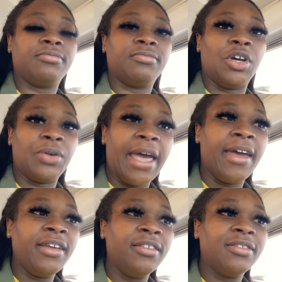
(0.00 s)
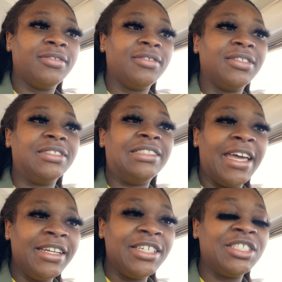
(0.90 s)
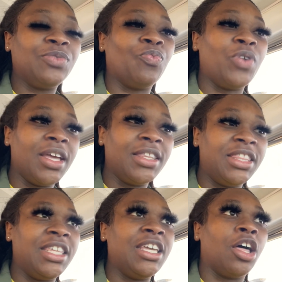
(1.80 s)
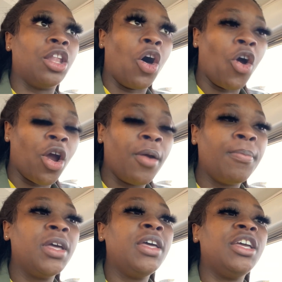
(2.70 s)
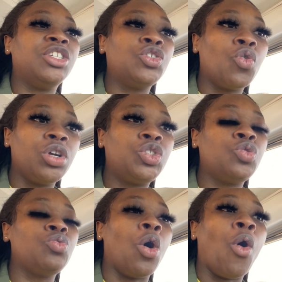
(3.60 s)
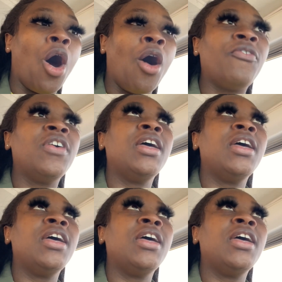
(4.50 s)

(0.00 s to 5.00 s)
Okay? That is when the alarm is going to go off.